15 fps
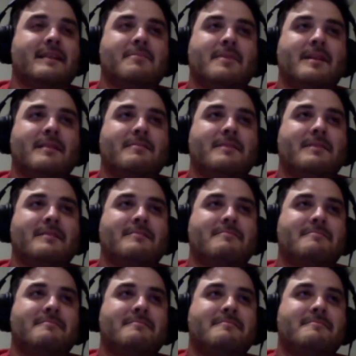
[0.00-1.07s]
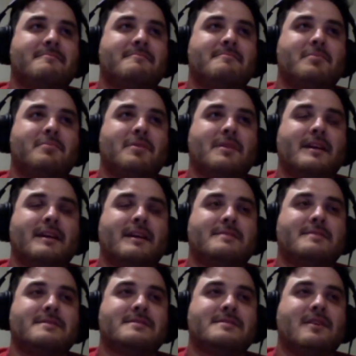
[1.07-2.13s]
But I mean, put him and
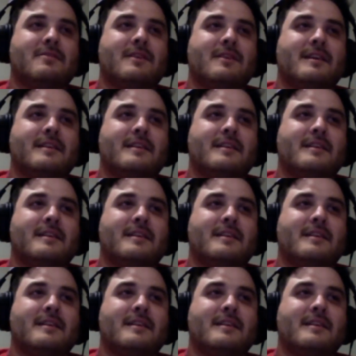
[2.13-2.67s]
Sauron on a